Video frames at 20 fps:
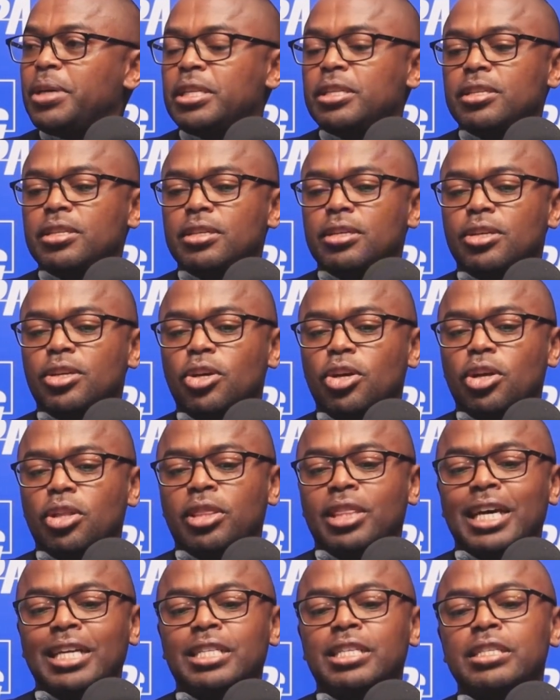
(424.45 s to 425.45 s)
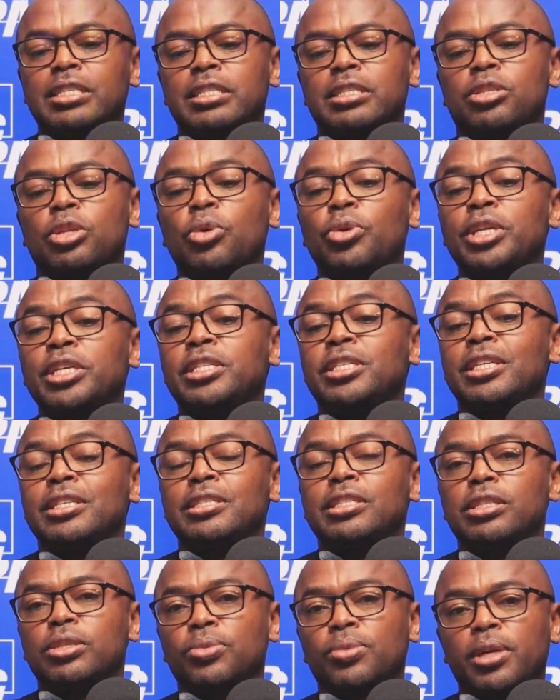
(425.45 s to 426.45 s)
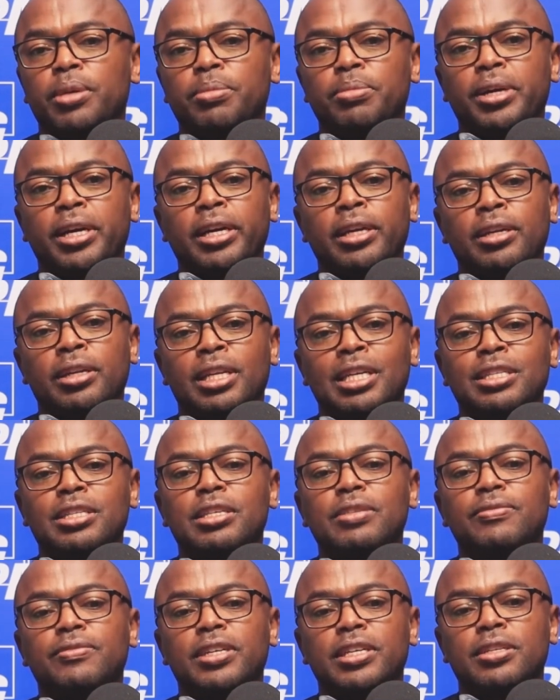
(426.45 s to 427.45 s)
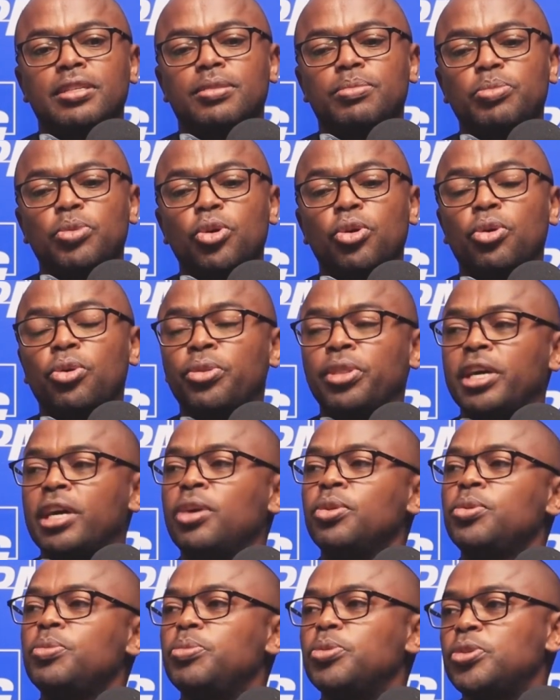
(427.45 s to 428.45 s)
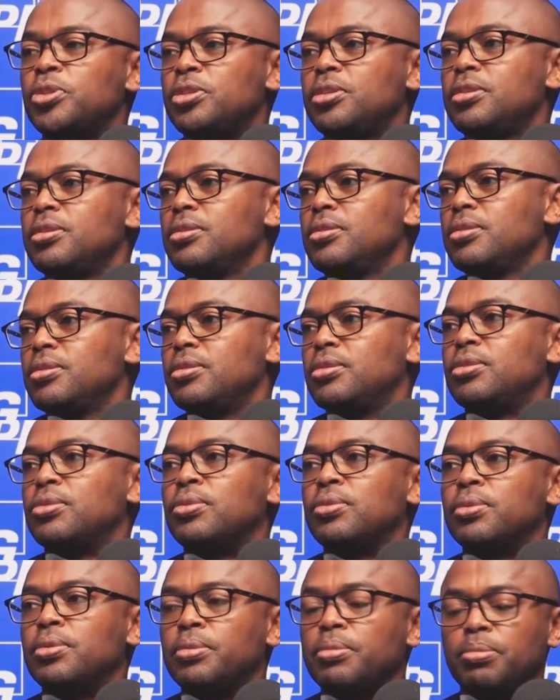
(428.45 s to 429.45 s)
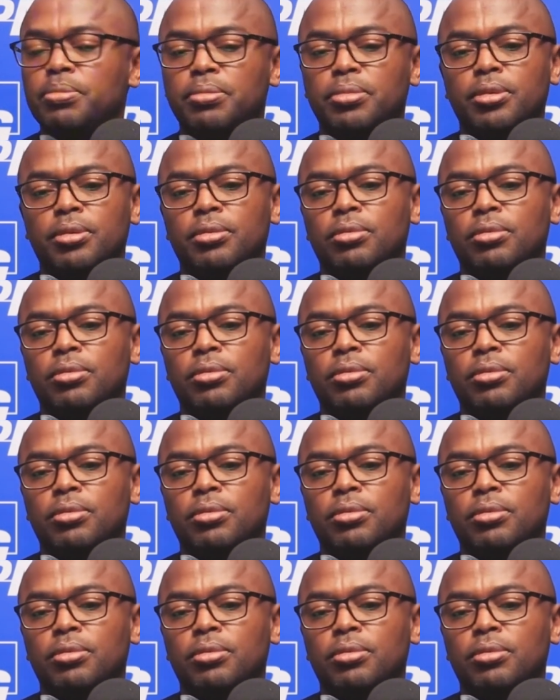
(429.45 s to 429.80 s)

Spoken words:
But that is slowly changing, whereby let's invest more on the outputs. So